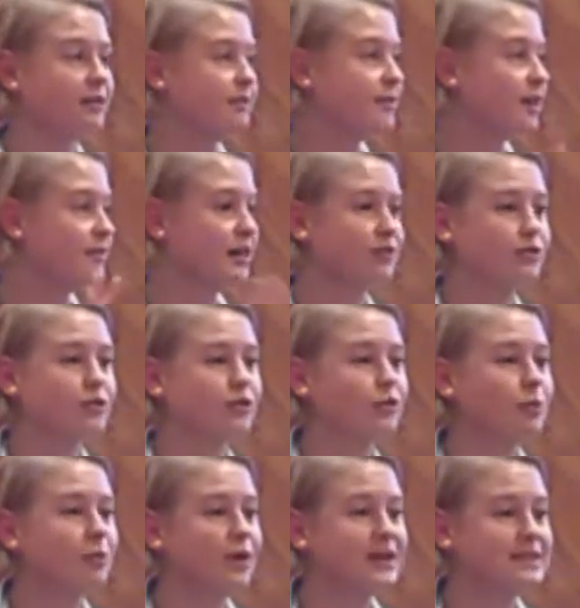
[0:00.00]
destination tour
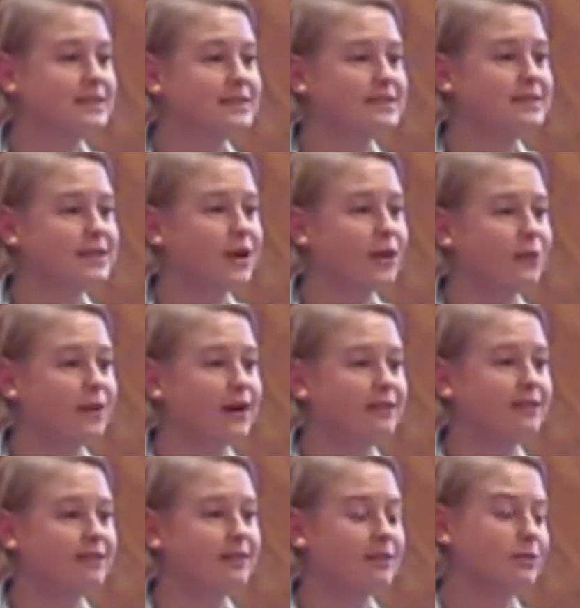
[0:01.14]
operators. So,
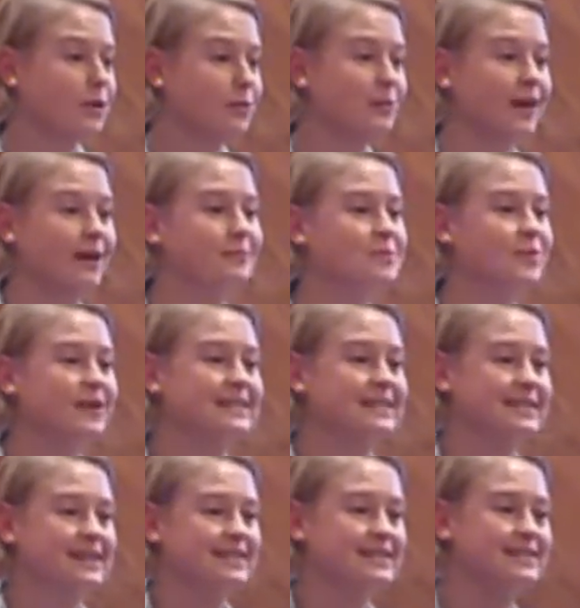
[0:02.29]
quite
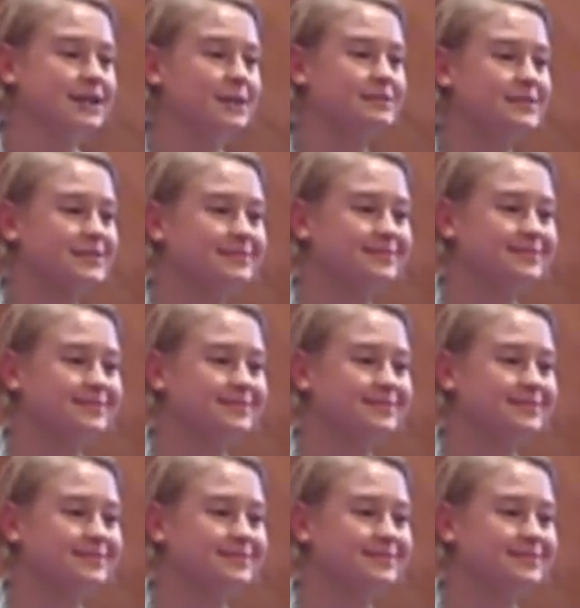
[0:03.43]
exciting times.